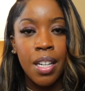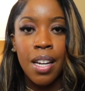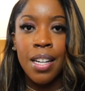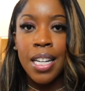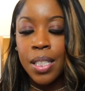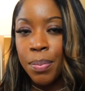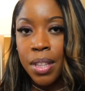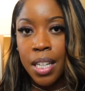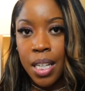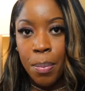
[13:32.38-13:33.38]
And that's with
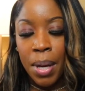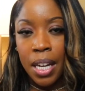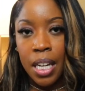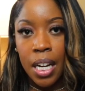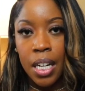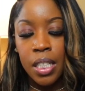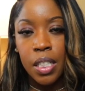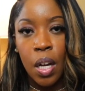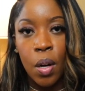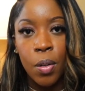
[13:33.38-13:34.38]
any pack hair.
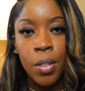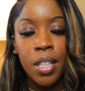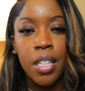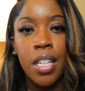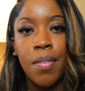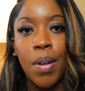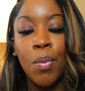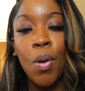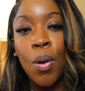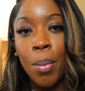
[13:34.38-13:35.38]
So if I'm
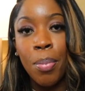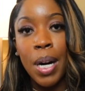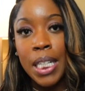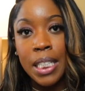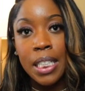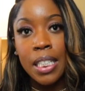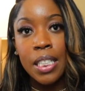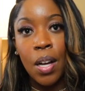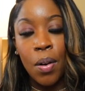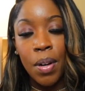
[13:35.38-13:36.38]
quoting
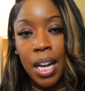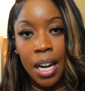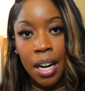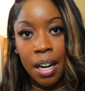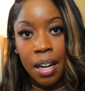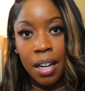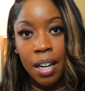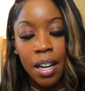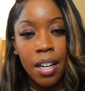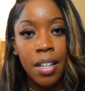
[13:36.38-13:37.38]
prices on hair
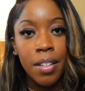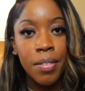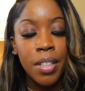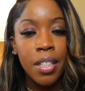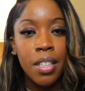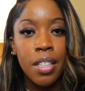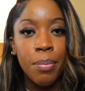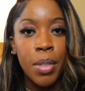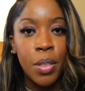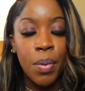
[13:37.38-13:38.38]
of
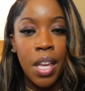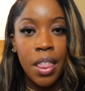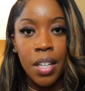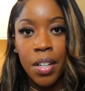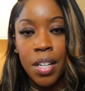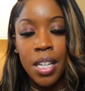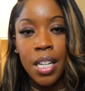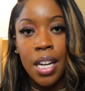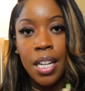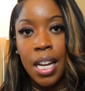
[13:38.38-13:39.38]
between
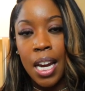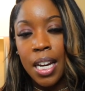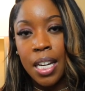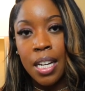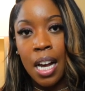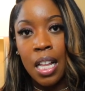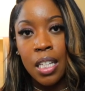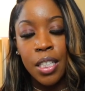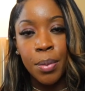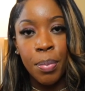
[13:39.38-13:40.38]
$30 and
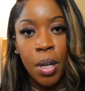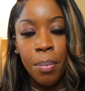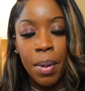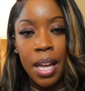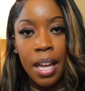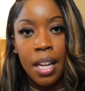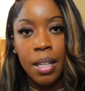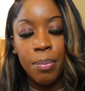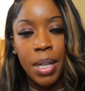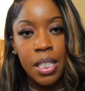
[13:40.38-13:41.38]
$80 per pack
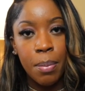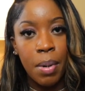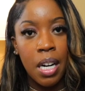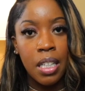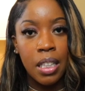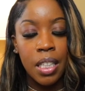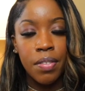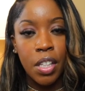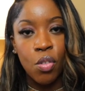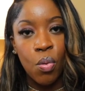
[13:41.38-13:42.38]
based upon the
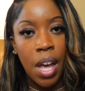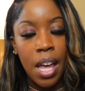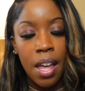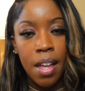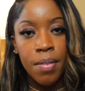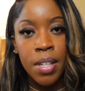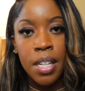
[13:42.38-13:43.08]
length that you have,